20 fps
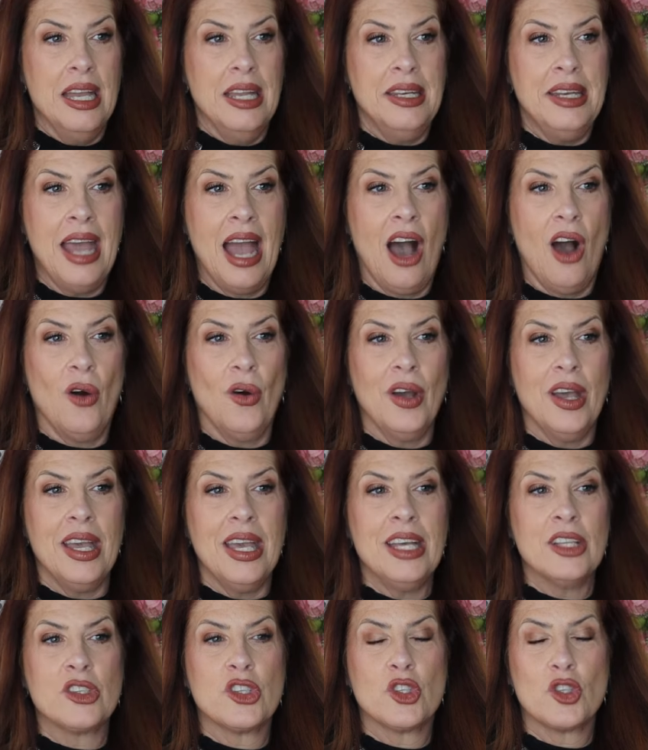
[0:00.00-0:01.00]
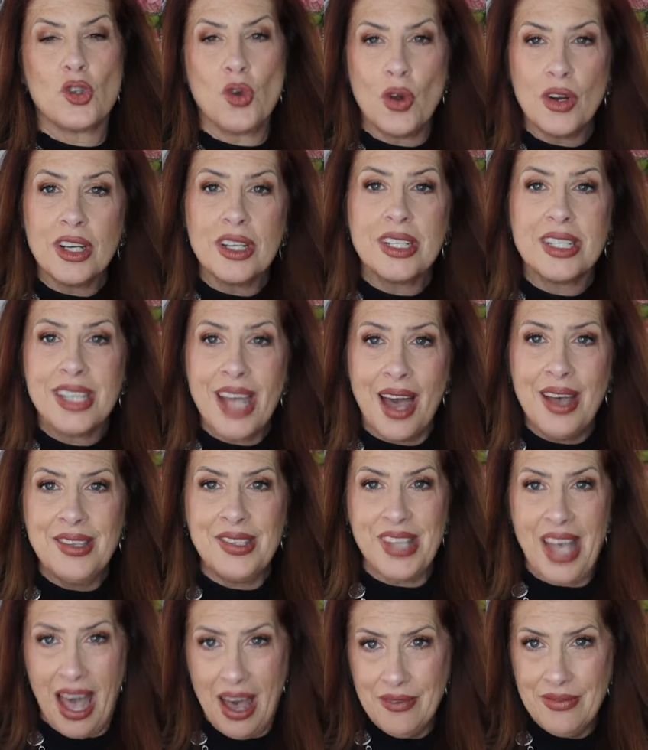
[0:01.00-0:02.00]
Now, it sort of
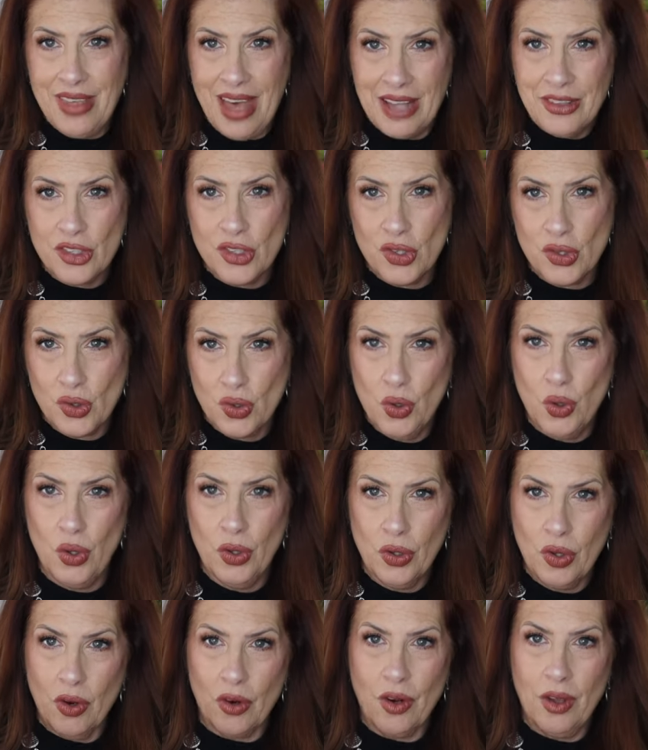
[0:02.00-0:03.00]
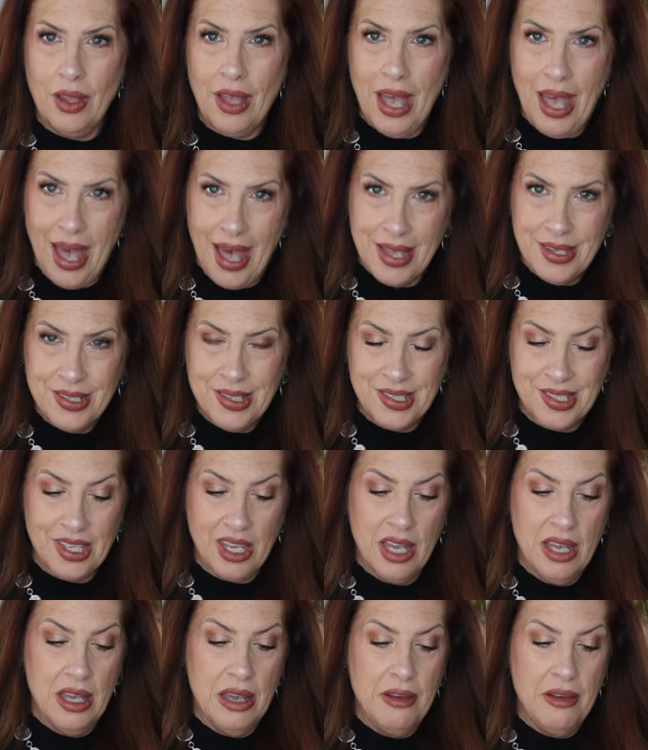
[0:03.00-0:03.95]
does have that schoolgirl-esque